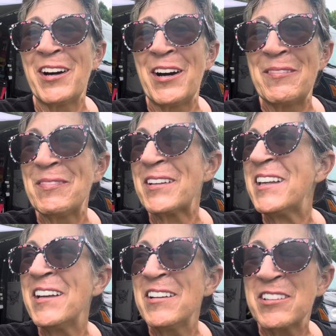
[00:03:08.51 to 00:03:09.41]
um, the
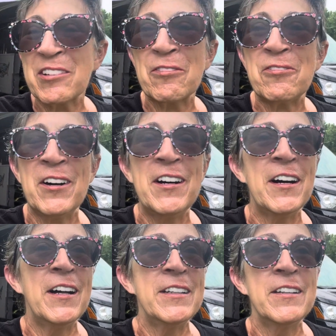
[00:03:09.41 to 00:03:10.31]
kids are
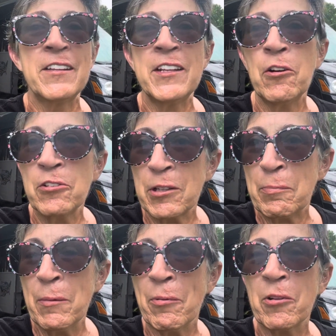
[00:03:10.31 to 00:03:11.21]
fun, the older
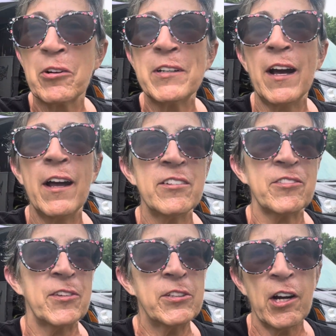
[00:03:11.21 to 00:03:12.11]
people are
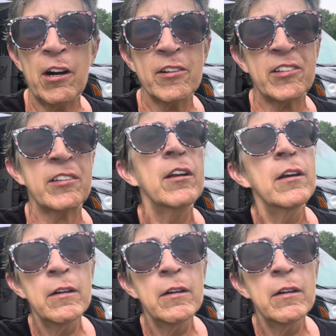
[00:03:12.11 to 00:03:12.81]
nice, the dogs,